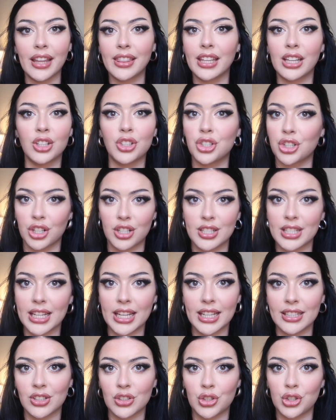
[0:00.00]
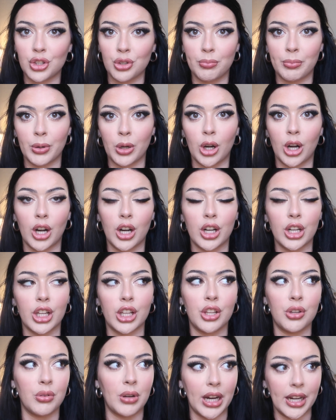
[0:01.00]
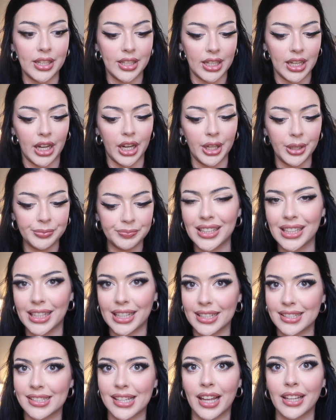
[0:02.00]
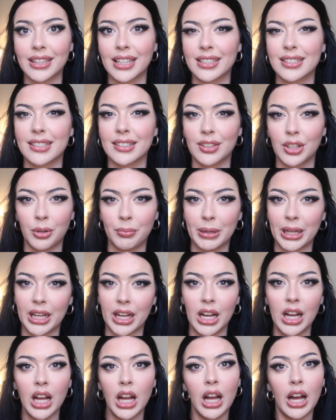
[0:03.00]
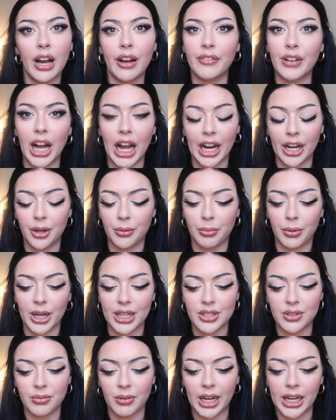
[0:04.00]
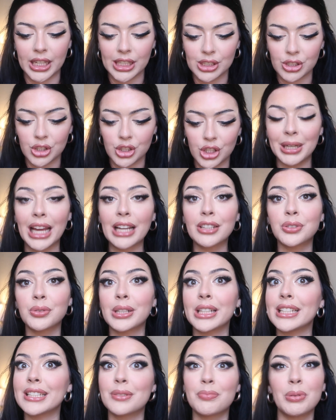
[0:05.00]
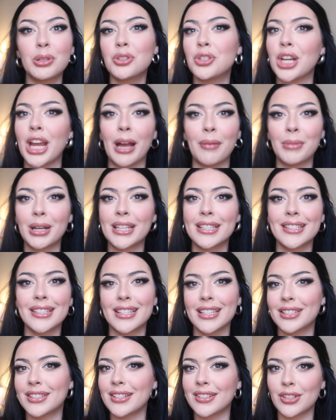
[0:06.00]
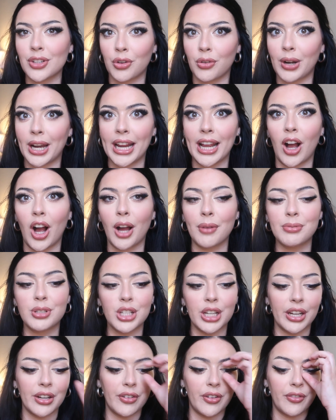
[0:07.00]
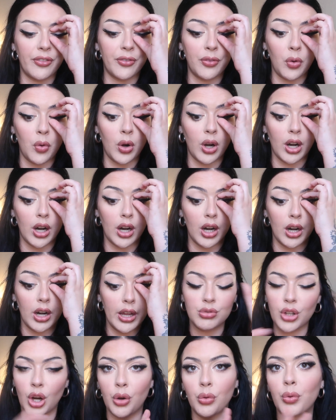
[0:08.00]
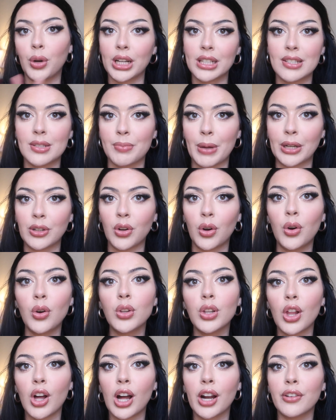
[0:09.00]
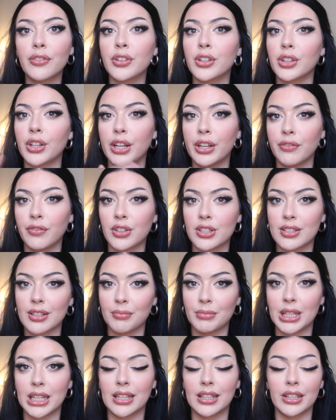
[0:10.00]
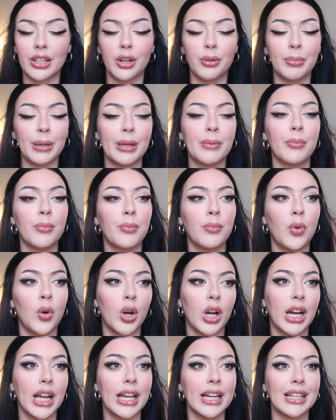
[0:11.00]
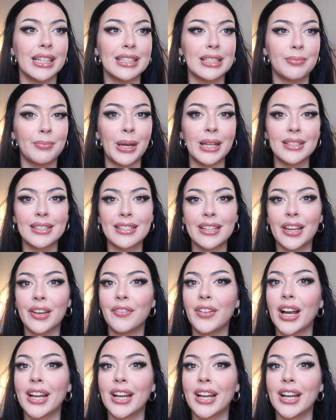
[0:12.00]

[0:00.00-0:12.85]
I think a jersey is a super cute idea. And like I said, that's a little bit of of a higher price range. Next one is pajamas. This is a great option for don't want to spend a whole lot if you're looking for something a little bit more inexpensive.